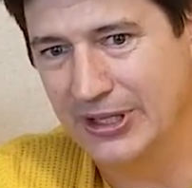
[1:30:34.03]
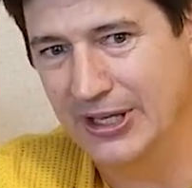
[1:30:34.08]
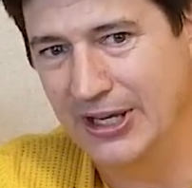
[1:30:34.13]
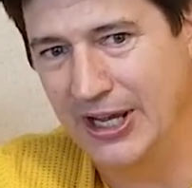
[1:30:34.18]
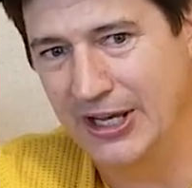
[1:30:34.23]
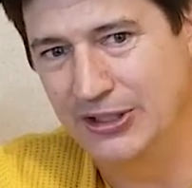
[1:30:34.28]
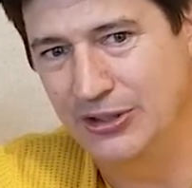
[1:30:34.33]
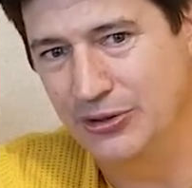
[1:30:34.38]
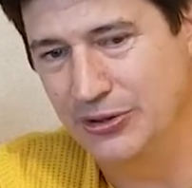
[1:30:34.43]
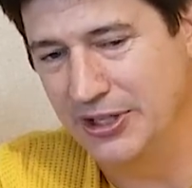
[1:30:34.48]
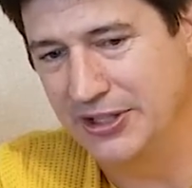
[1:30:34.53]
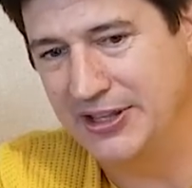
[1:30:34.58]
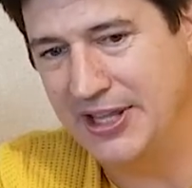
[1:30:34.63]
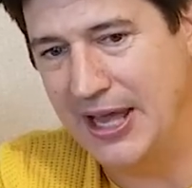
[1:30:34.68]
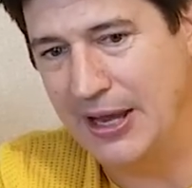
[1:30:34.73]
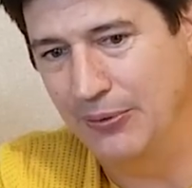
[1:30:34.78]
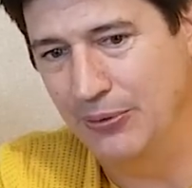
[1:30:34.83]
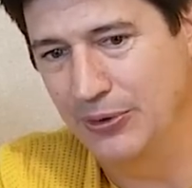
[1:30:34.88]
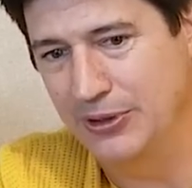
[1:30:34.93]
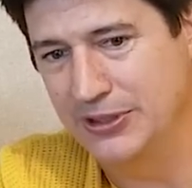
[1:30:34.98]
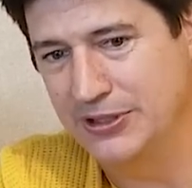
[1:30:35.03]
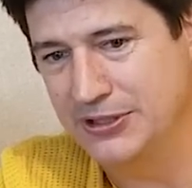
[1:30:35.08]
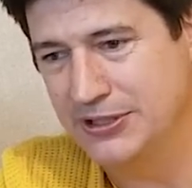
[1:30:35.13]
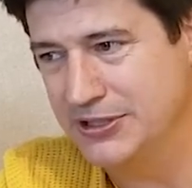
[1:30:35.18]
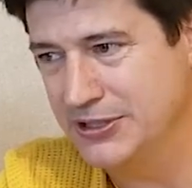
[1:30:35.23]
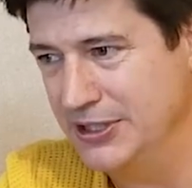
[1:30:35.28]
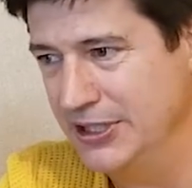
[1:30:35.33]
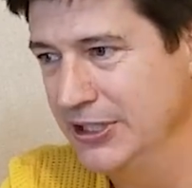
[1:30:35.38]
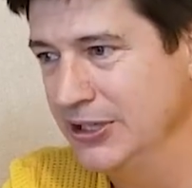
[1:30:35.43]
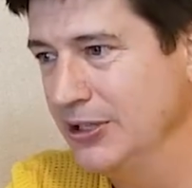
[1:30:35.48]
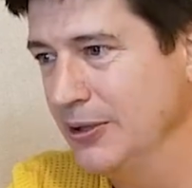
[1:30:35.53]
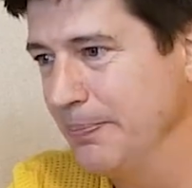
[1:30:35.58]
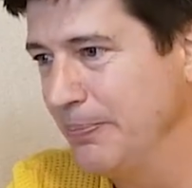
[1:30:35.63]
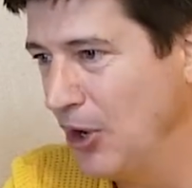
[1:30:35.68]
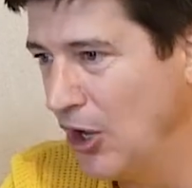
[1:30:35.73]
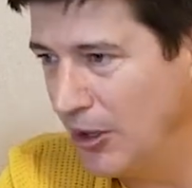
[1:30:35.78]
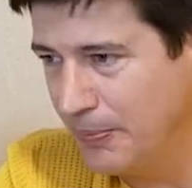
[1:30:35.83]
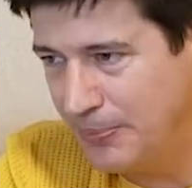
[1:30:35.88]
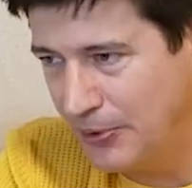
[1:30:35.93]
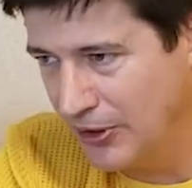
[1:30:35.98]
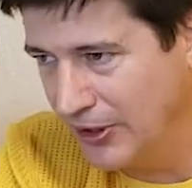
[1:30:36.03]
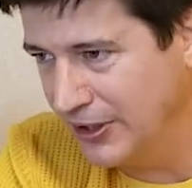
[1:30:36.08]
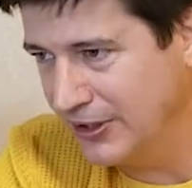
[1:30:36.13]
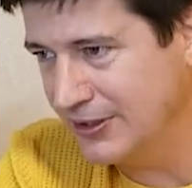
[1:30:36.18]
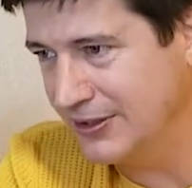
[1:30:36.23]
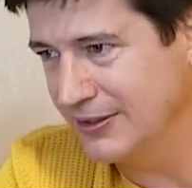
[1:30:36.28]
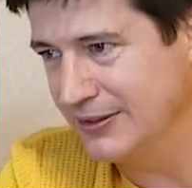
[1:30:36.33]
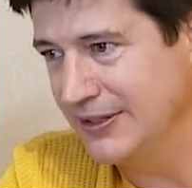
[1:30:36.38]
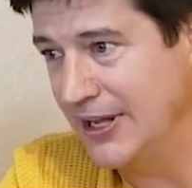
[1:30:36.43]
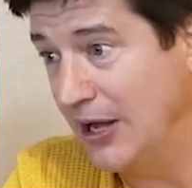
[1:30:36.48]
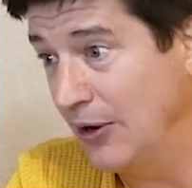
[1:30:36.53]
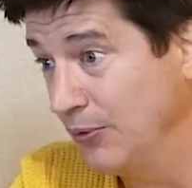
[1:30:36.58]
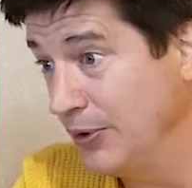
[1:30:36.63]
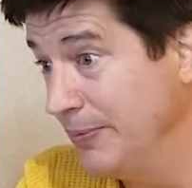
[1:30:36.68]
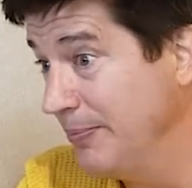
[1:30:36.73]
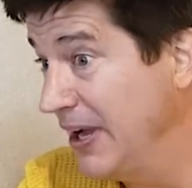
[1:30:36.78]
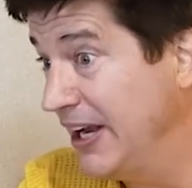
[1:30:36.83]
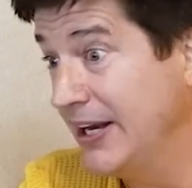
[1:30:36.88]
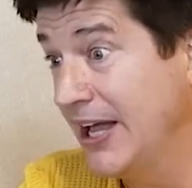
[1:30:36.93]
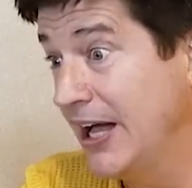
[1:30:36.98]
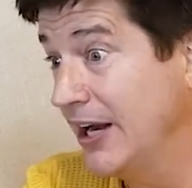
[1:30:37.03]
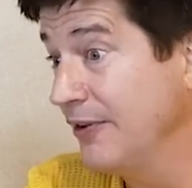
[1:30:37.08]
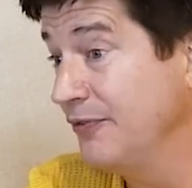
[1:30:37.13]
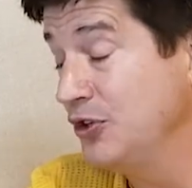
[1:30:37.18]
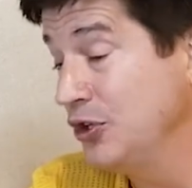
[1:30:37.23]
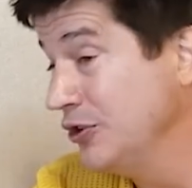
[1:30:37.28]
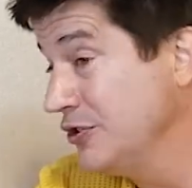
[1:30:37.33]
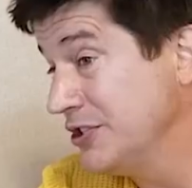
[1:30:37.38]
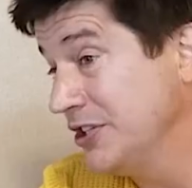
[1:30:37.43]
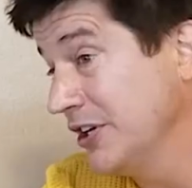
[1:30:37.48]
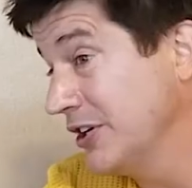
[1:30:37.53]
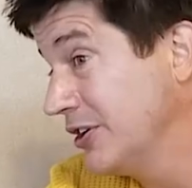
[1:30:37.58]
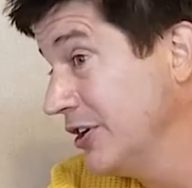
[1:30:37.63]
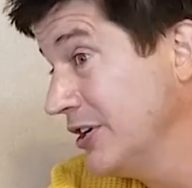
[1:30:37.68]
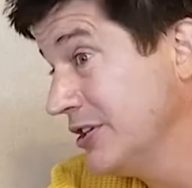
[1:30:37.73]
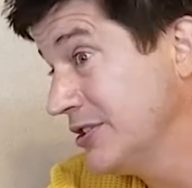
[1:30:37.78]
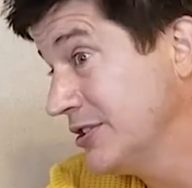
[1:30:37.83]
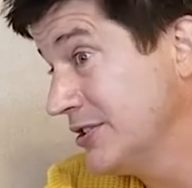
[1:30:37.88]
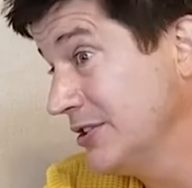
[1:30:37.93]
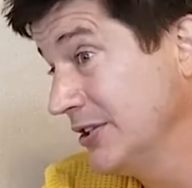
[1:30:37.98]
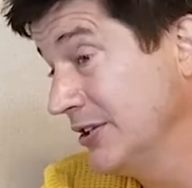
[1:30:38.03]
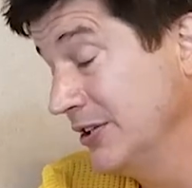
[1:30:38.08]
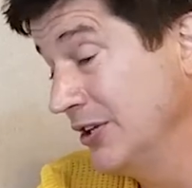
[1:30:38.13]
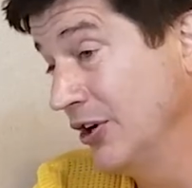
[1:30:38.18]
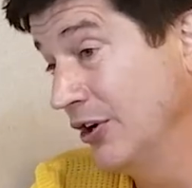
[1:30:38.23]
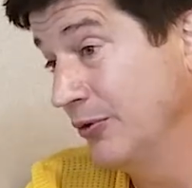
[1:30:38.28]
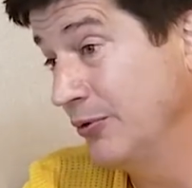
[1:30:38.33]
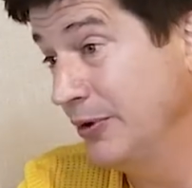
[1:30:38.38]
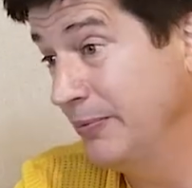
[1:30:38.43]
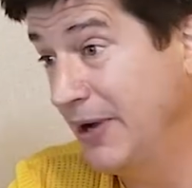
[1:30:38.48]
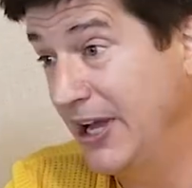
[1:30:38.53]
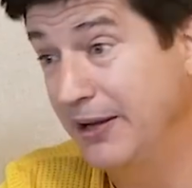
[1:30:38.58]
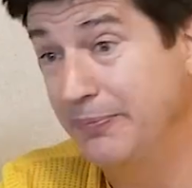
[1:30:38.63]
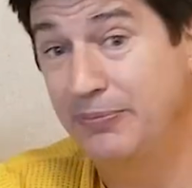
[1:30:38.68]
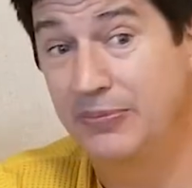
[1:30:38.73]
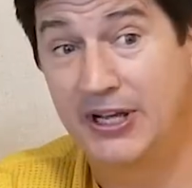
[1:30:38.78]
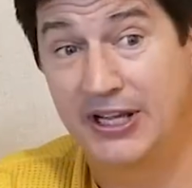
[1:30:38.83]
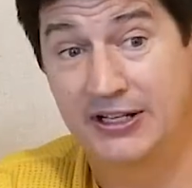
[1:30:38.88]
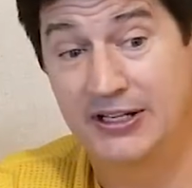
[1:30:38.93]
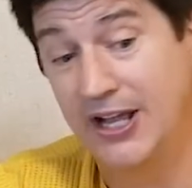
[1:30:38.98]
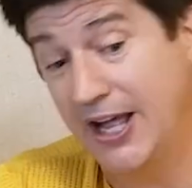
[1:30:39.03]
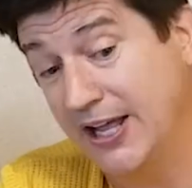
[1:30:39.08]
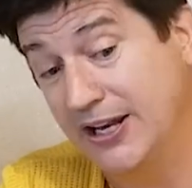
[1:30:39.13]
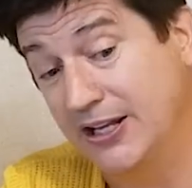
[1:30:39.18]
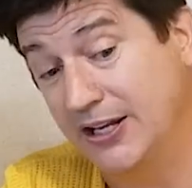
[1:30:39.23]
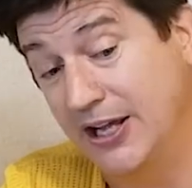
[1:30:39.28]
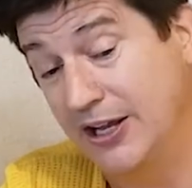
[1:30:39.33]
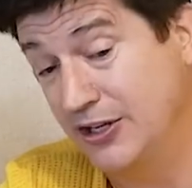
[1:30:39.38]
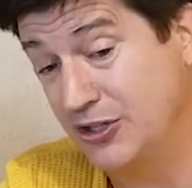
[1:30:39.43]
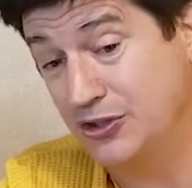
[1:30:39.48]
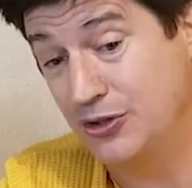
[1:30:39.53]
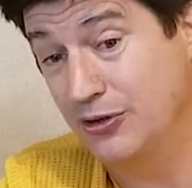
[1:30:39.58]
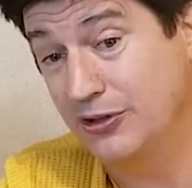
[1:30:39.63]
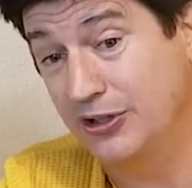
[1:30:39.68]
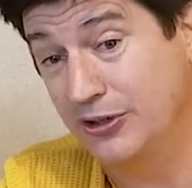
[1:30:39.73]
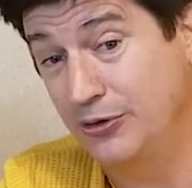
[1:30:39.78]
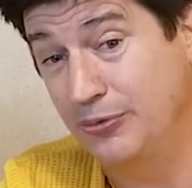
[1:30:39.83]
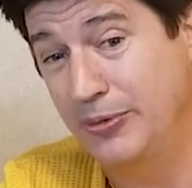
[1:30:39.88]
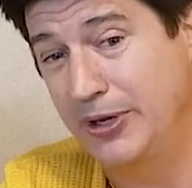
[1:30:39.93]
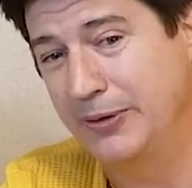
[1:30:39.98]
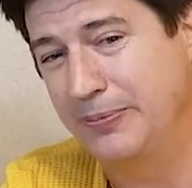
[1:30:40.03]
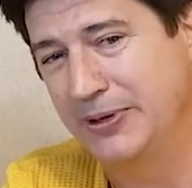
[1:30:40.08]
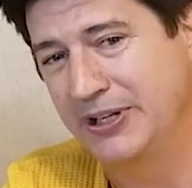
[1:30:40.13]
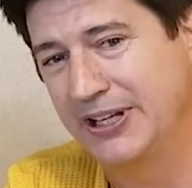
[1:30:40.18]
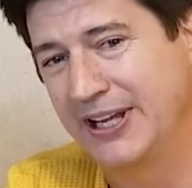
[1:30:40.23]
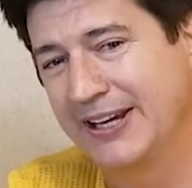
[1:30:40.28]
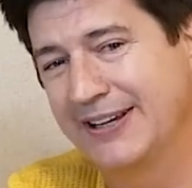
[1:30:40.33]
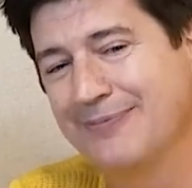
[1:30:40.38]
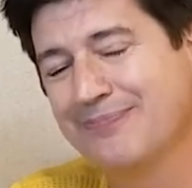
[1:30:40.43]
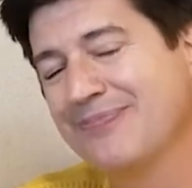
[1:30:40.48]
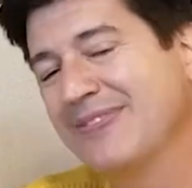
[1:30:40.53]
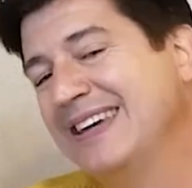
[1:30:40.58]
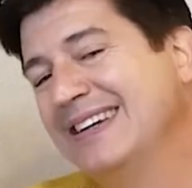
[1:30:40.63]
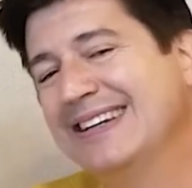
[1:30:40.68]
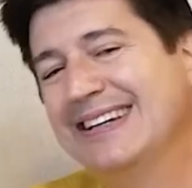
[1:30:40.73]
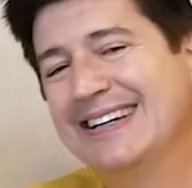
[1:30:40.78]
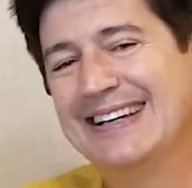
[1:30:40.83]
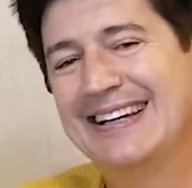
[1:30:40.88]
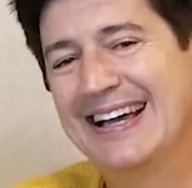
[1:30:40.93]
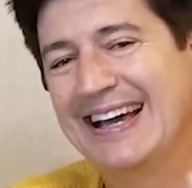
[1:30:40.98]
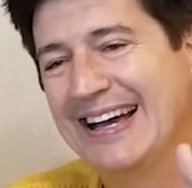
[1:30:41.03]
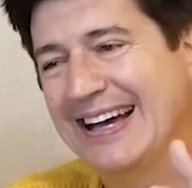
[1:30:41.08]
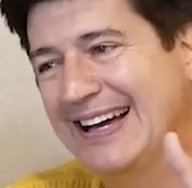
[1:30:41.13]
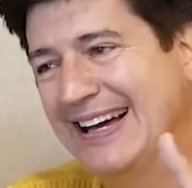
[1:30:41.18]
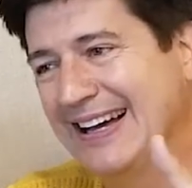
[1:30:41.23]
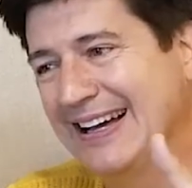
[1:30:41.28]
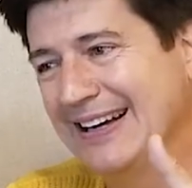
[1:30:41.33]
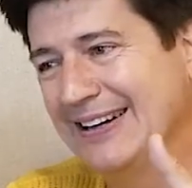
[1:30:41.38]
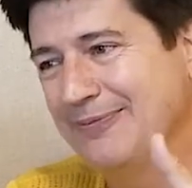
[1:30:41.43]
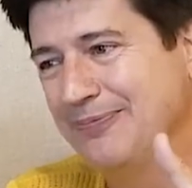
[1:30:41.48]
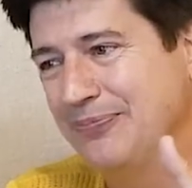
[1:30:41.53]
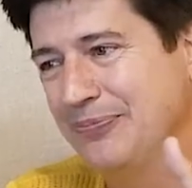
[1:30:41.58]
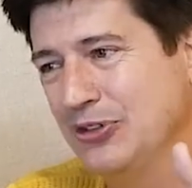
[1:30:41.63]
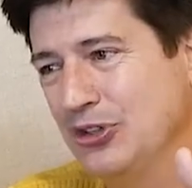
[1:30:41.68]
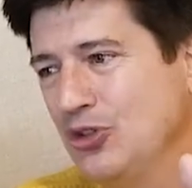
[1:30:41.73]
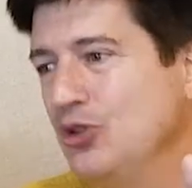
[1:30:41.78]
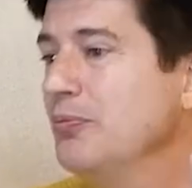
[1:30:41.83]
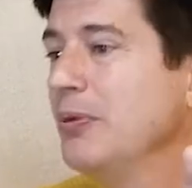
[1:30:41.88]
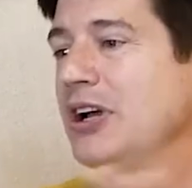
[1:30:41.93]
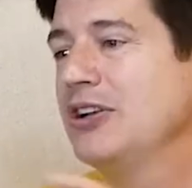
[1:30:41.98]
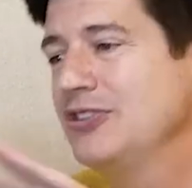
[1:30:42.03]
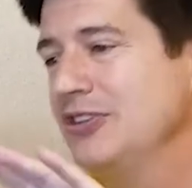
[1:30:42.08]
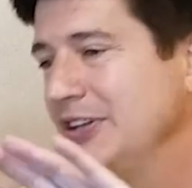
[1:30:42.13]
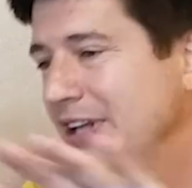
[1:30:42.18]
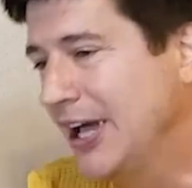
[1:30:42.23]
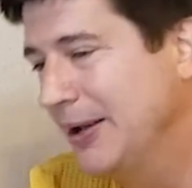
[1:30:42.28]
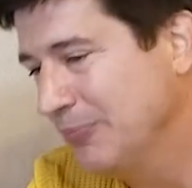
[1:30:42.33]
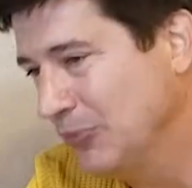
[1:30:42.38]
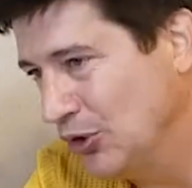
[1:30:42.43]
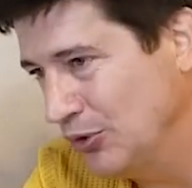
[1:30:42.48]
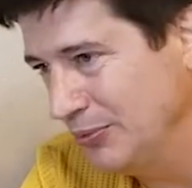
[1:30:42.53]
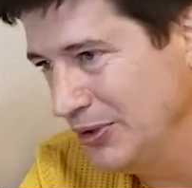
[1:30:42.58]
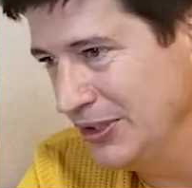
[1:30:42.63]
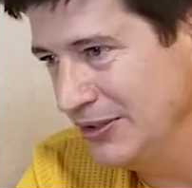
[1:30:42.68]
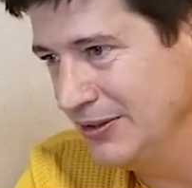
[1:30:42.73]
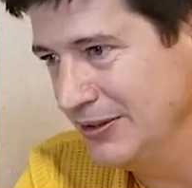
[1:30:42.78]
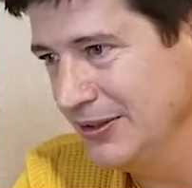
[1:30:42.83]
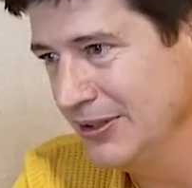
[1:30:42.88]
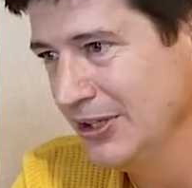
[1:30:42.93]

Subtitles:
I knew that was in the ballpark. Now, we may not have used it because, you know, we may, and editorially, we may have been like, too much in that moment.